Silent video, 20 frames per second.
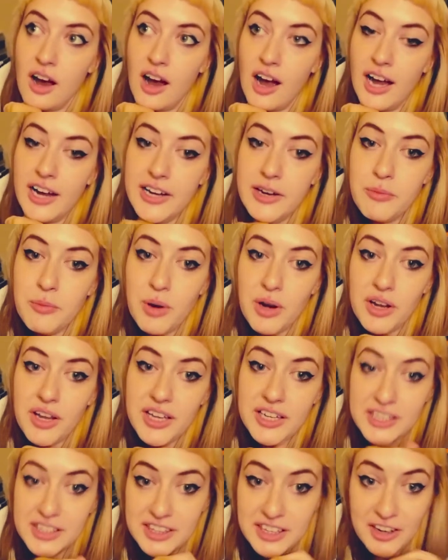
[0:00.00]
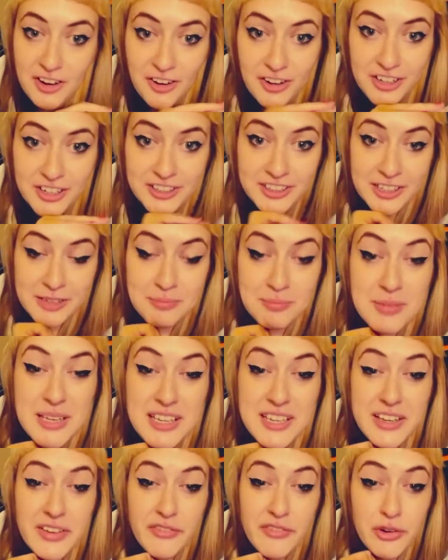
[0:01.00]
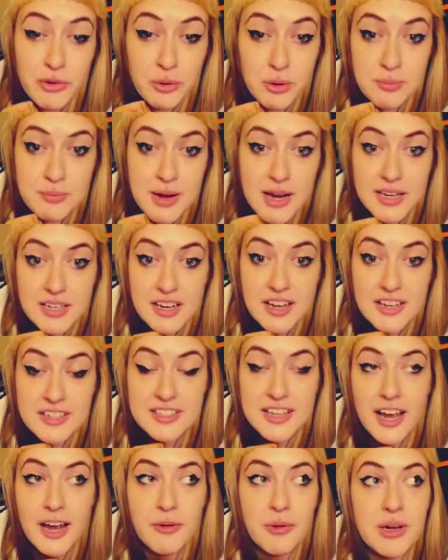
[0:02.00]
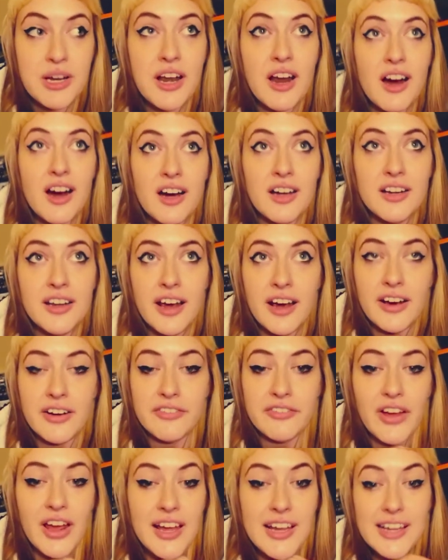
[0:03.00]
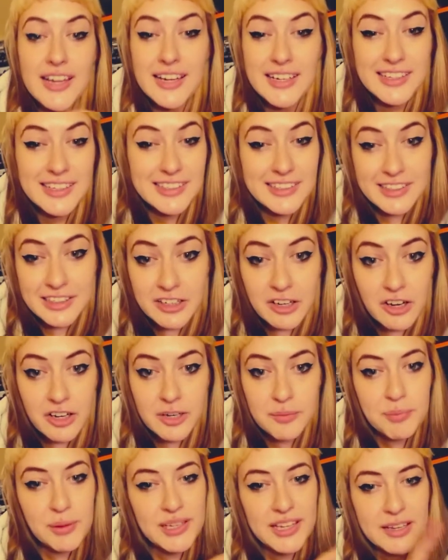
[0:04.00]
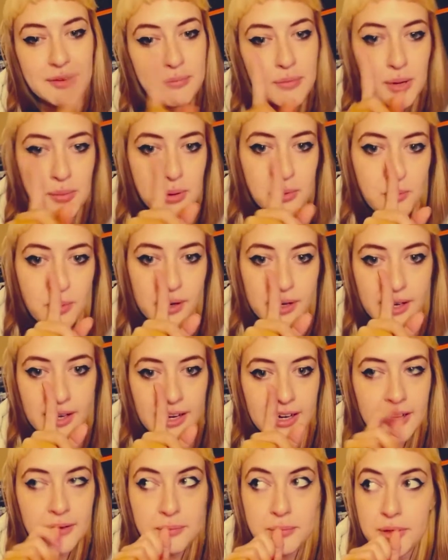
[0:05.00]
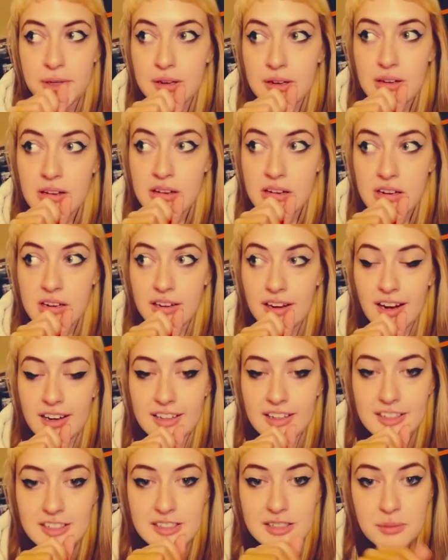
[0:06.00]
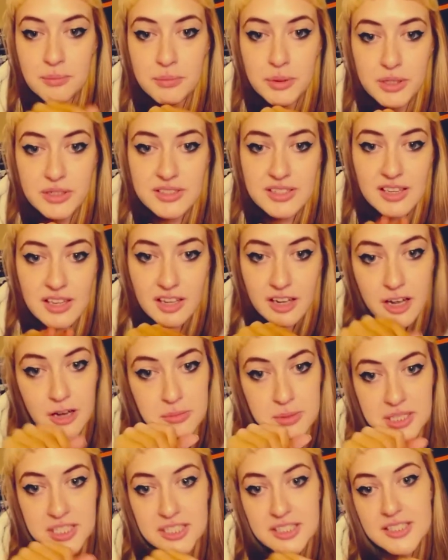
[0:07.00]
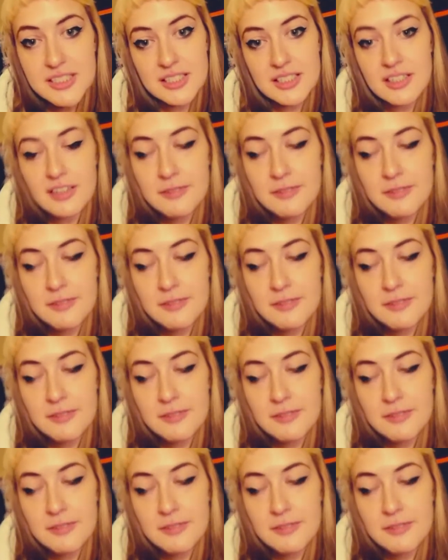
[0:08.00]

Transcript: I didn't want anything on it. Like me, if it were my desk, I would not have anything on it, but like maybe one lamp and then some books in the cubbies.